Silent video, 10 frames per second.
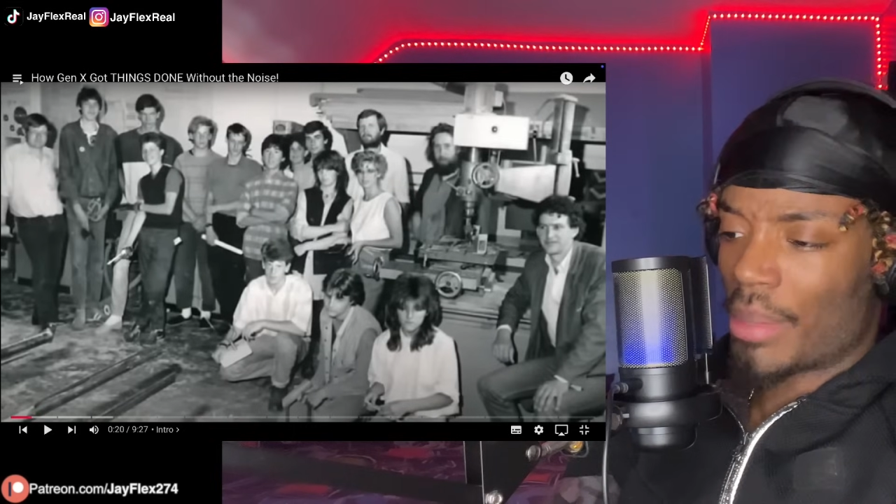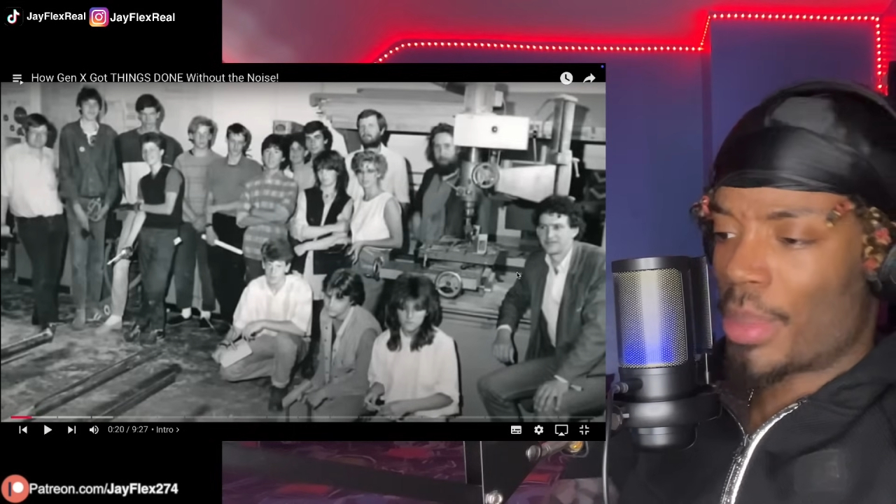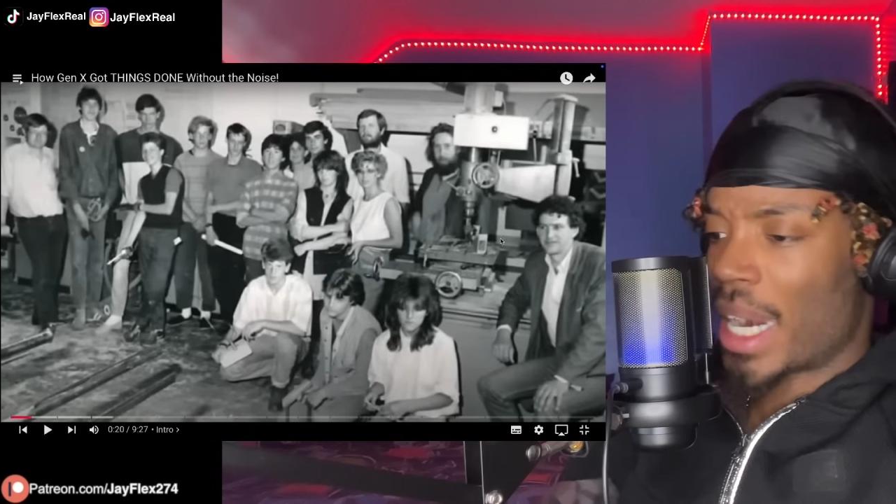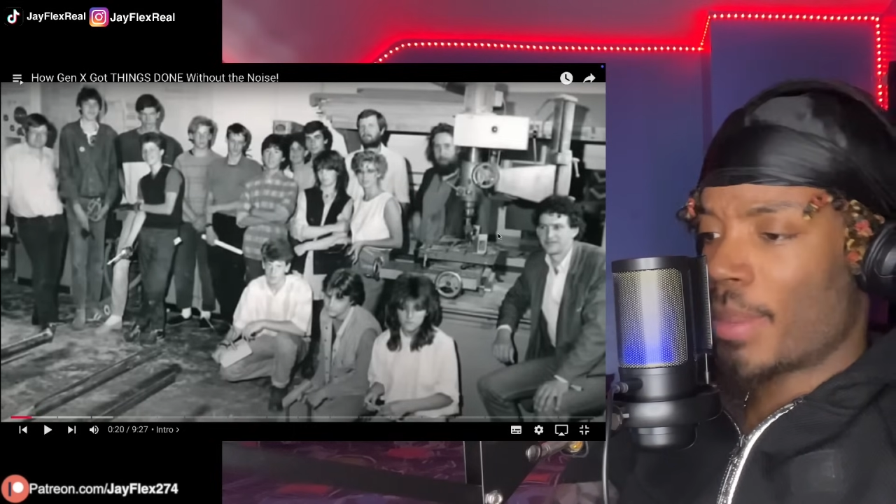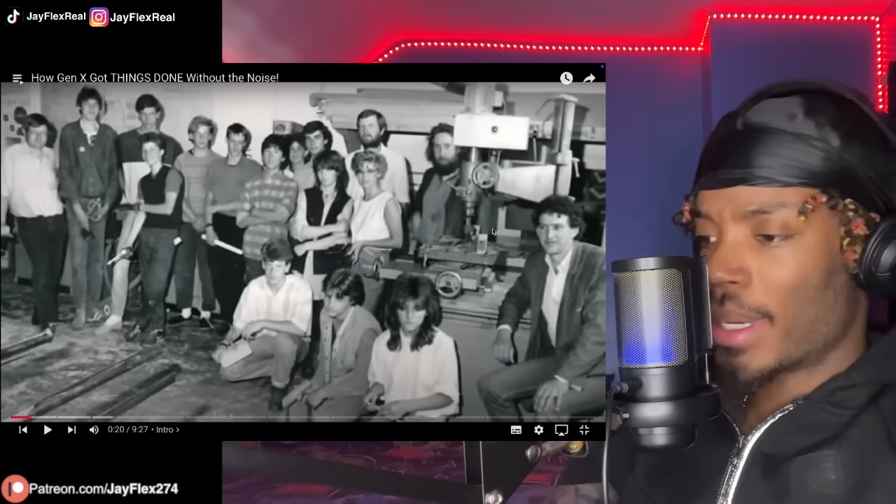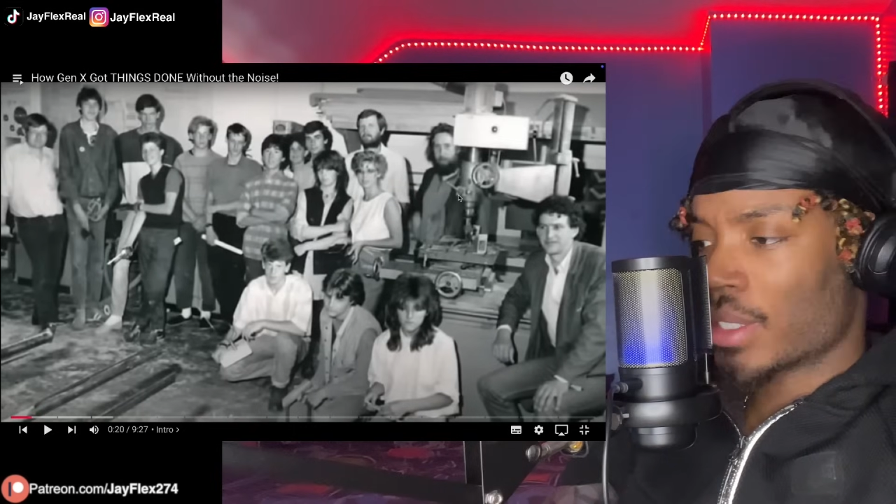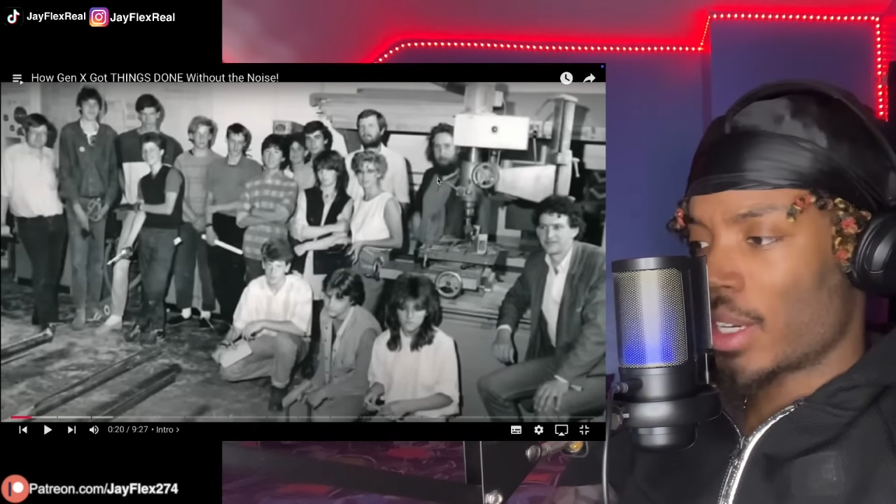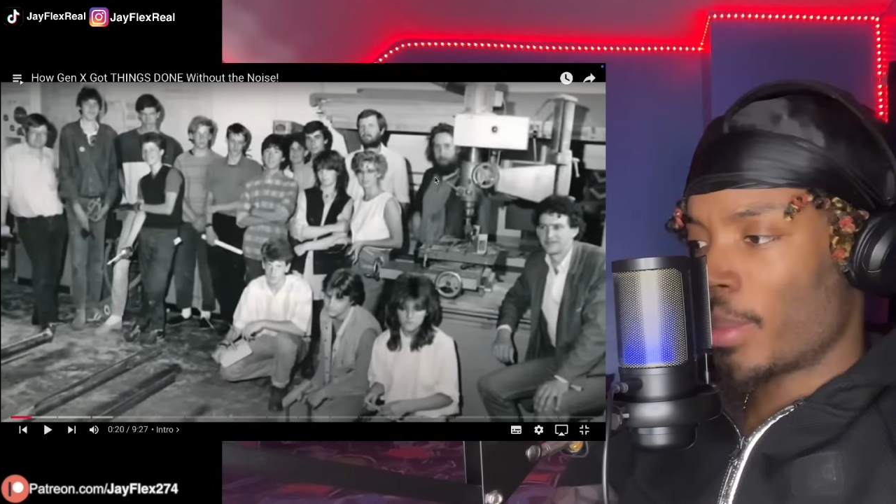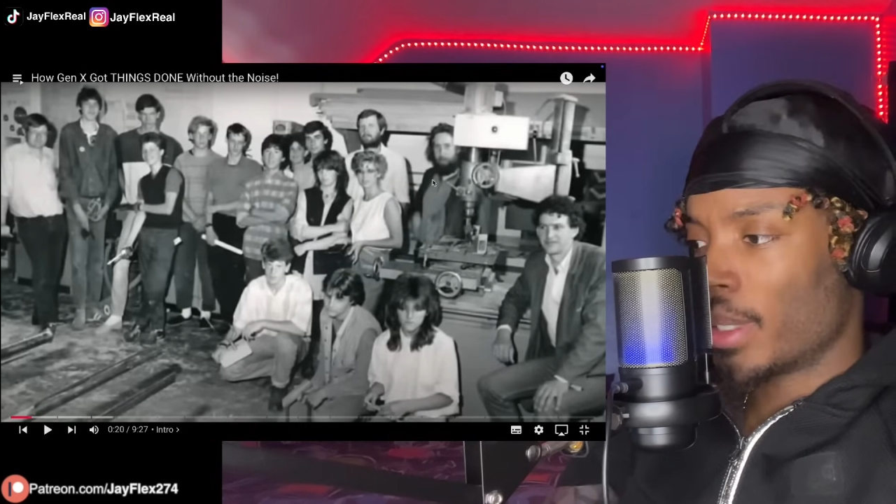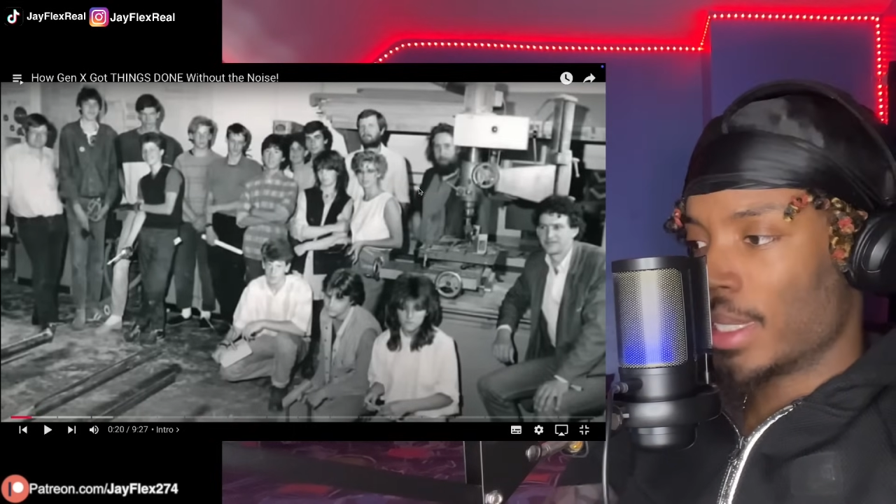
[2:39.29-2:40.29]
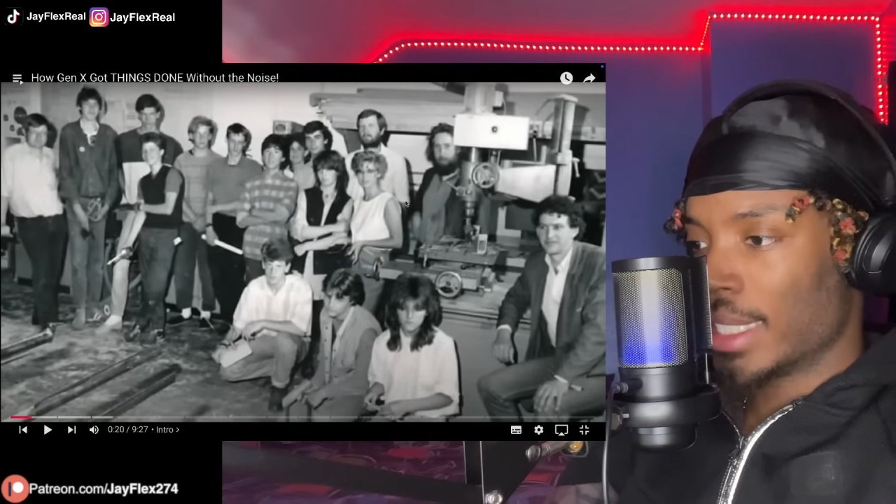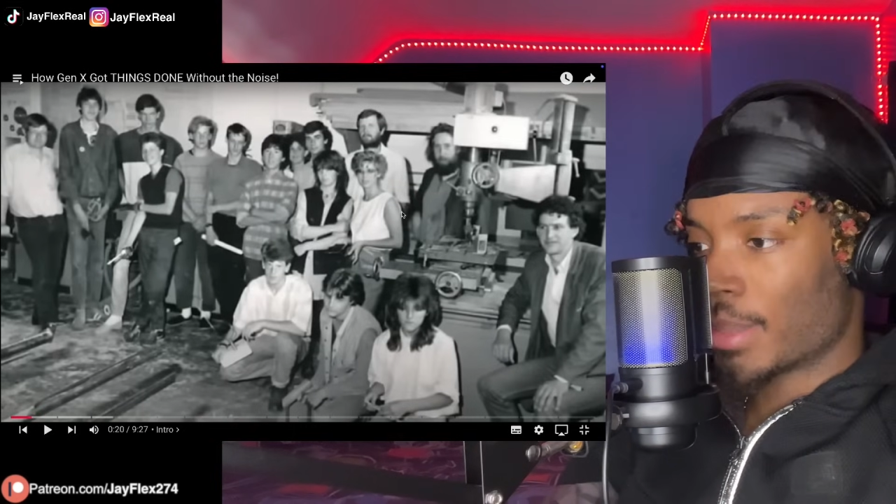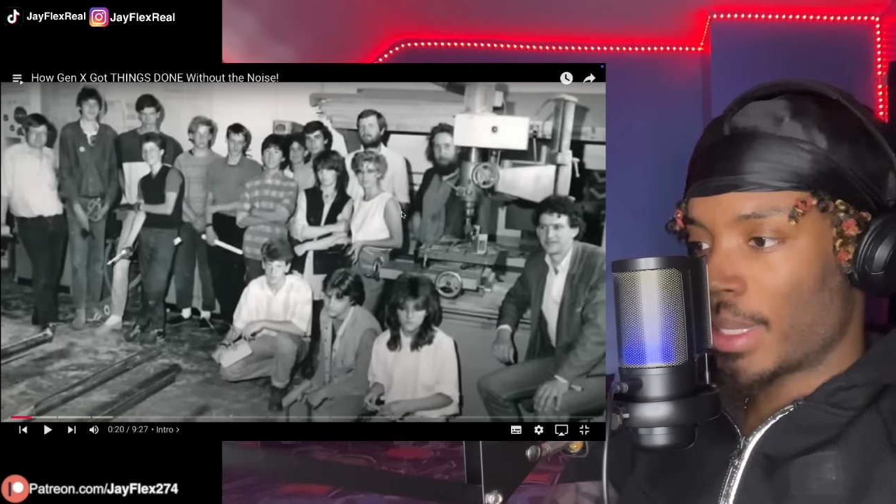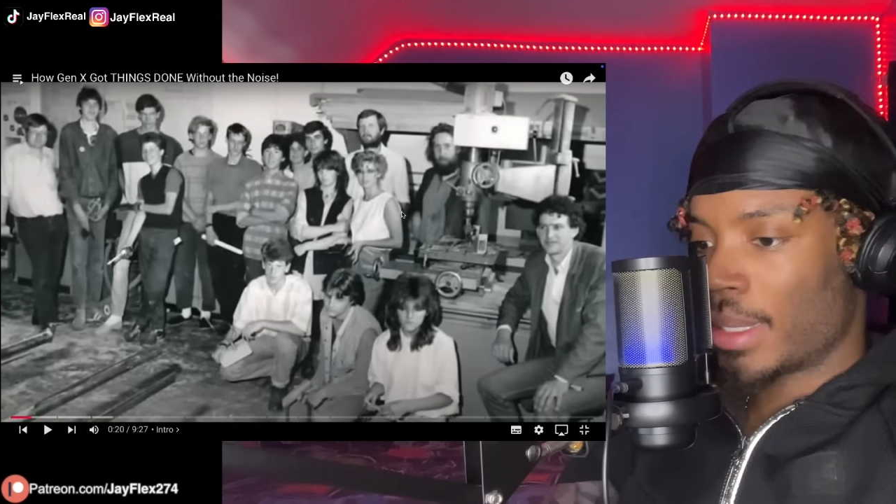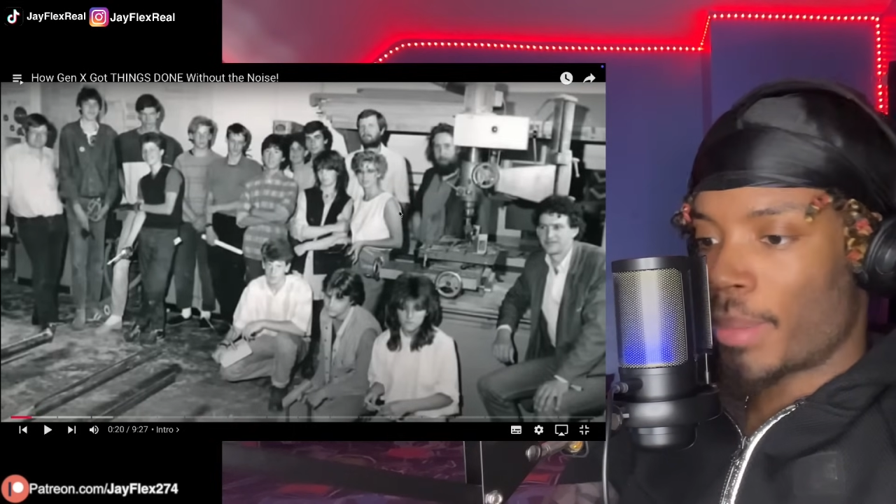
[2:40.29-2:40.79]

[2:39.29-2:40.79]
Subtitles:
a prime example of this, man.